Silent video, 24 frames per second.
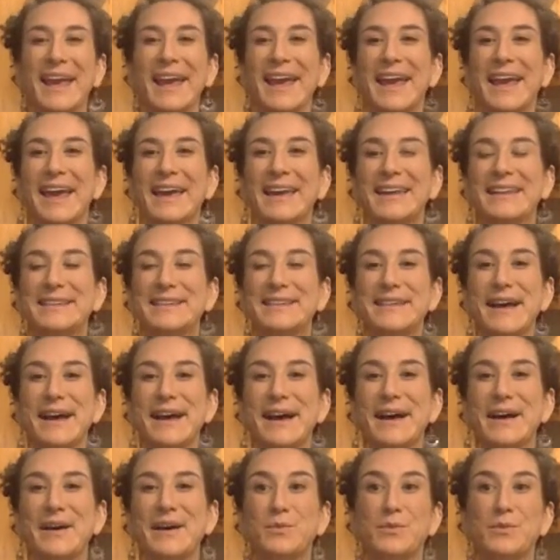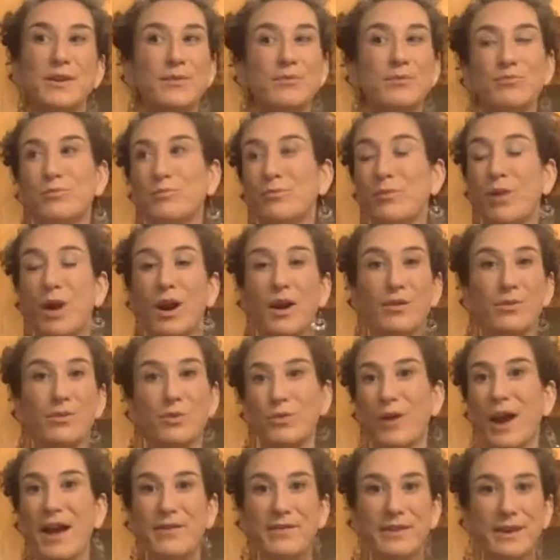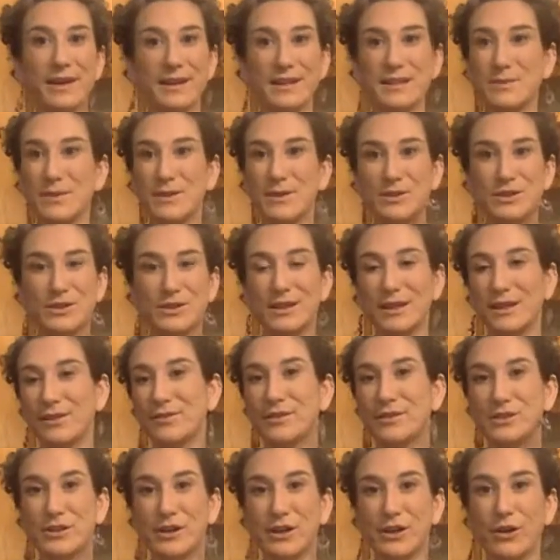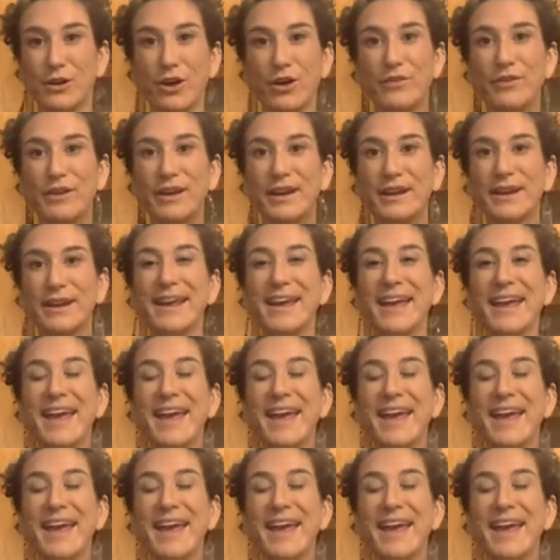And um, we are thriving, especially even during COVID.